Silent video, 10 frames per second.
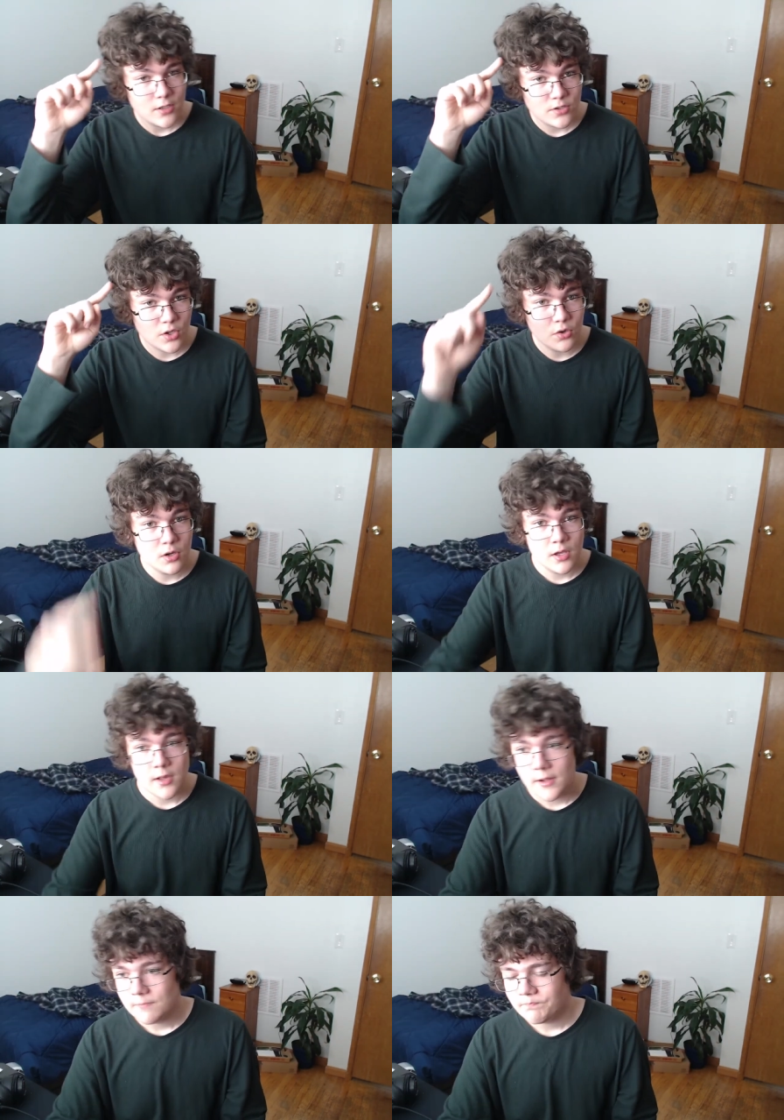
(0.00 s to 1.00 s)
So,
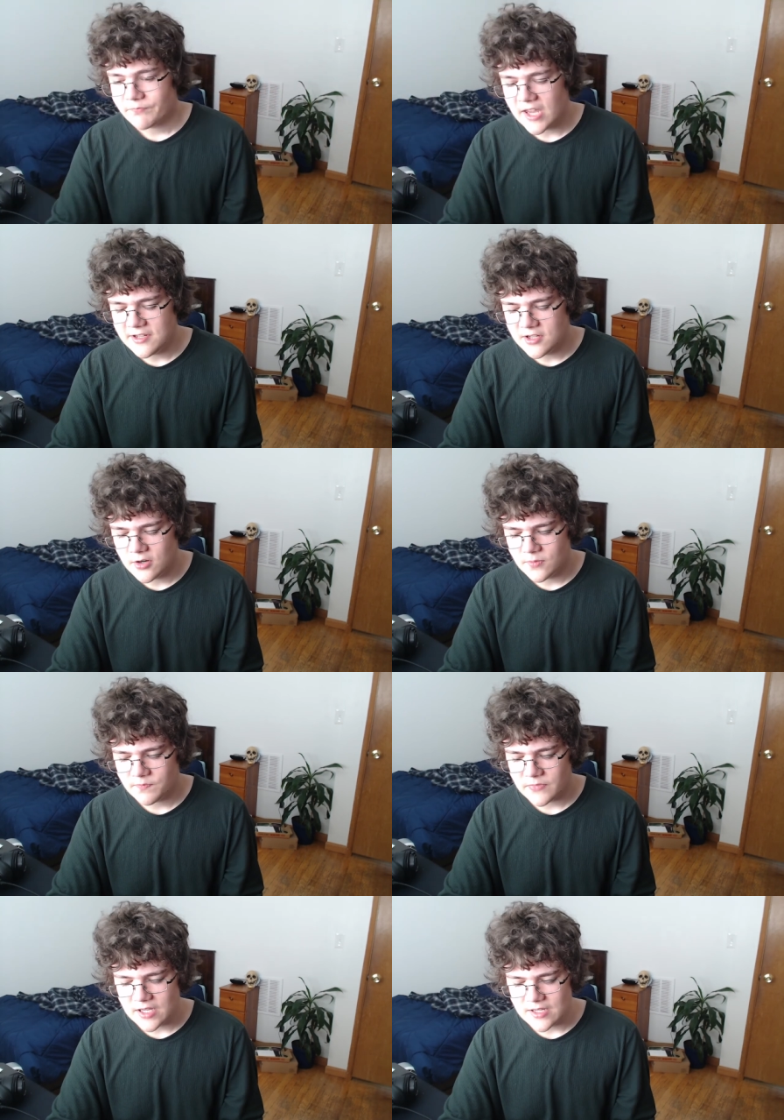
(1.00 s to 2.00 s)
and you know,
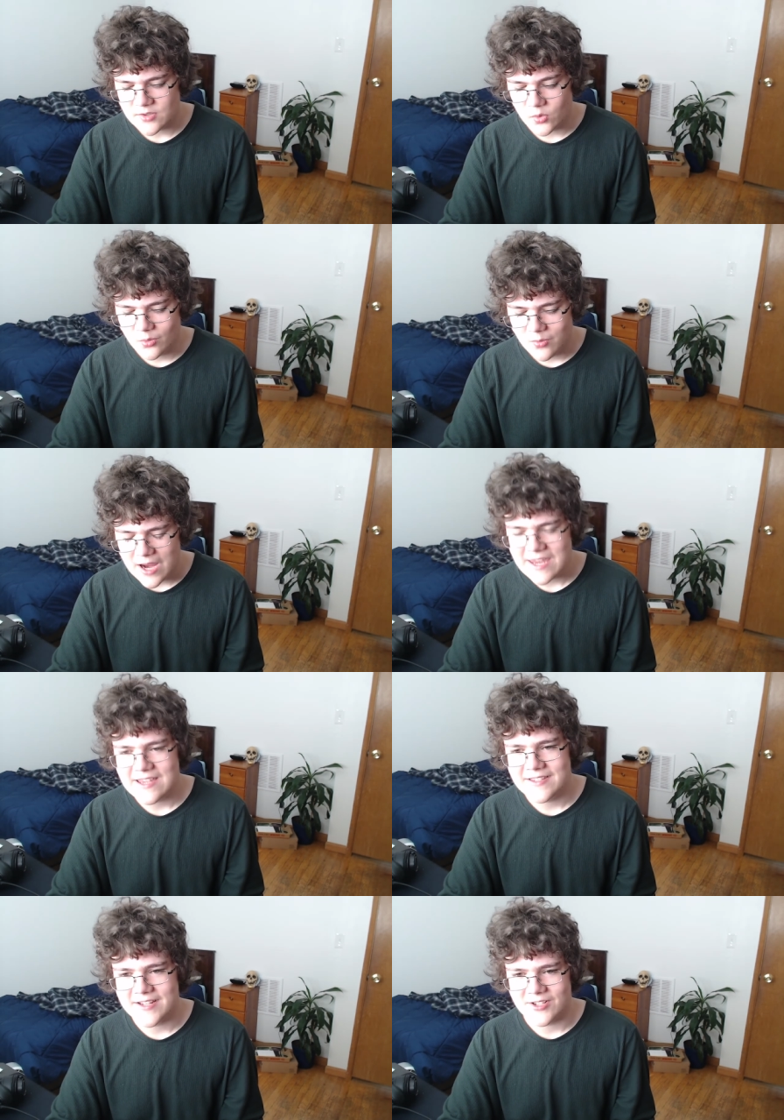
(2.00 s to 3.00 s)
it's way
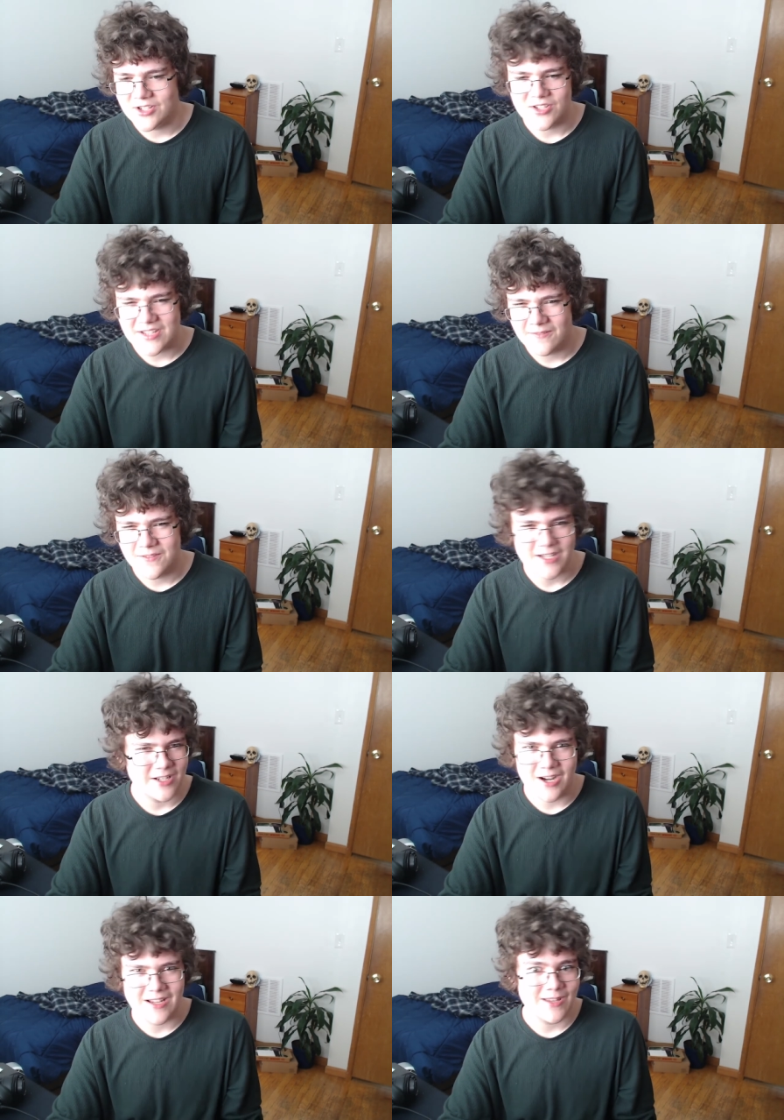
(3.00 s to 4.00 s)
easier to just have fun
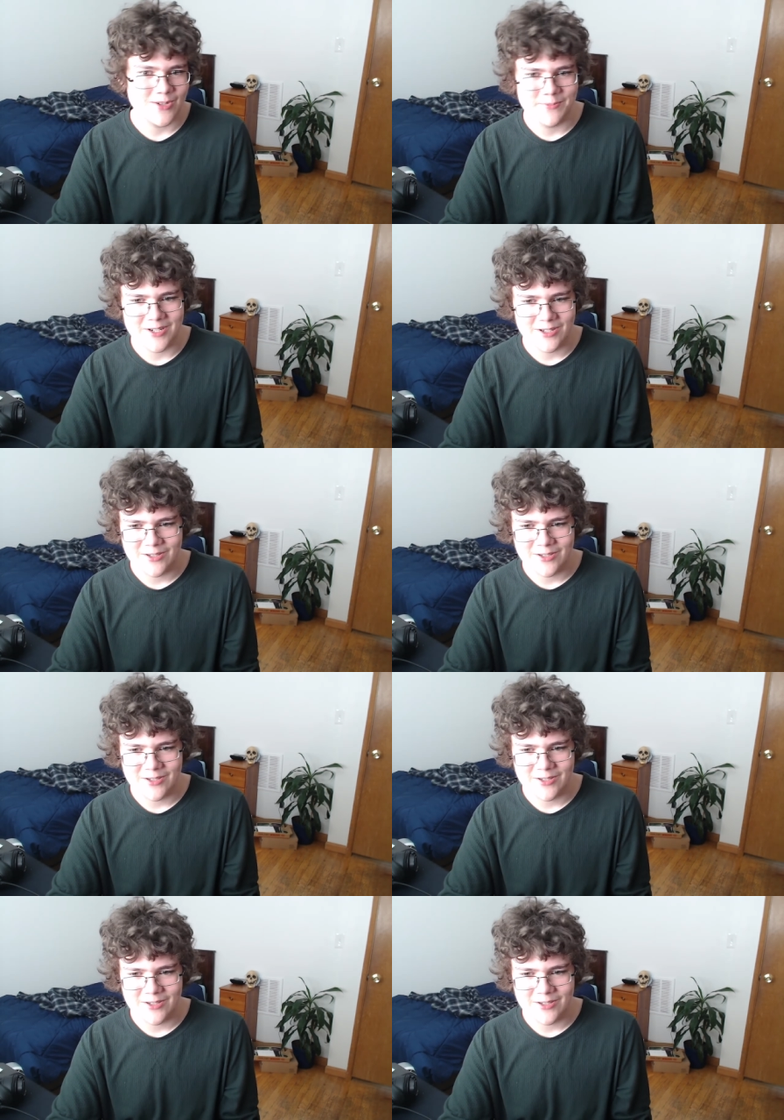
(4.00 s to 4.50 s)
and not get super